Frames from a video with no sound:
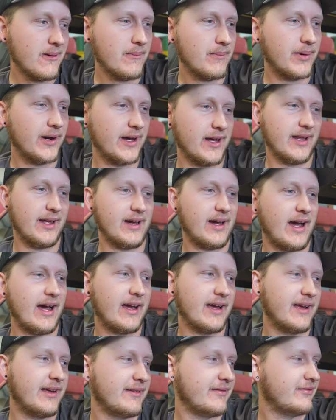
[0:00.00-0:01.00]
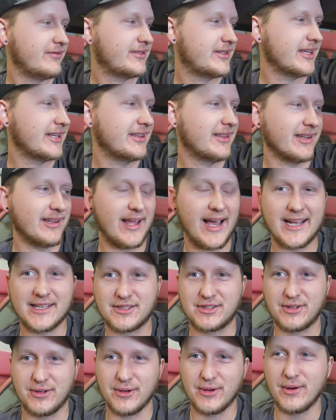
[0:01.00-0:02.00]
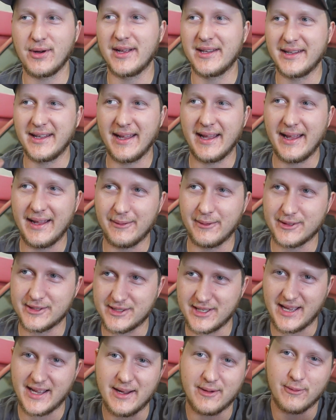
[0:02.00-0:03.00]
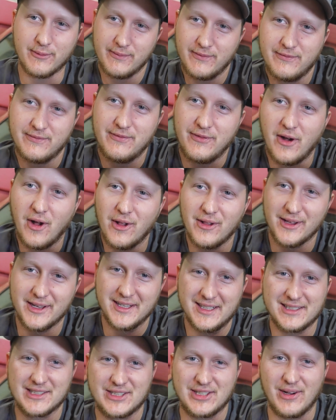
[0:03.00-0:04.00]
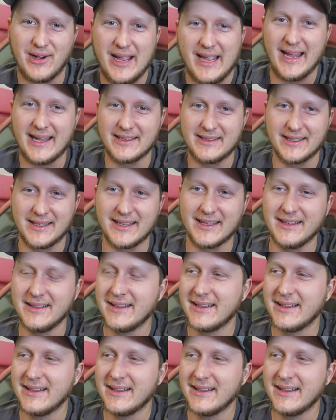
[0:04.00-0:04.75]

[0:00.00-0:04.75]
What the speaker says: but I did the last screw and it was like falling, so I had to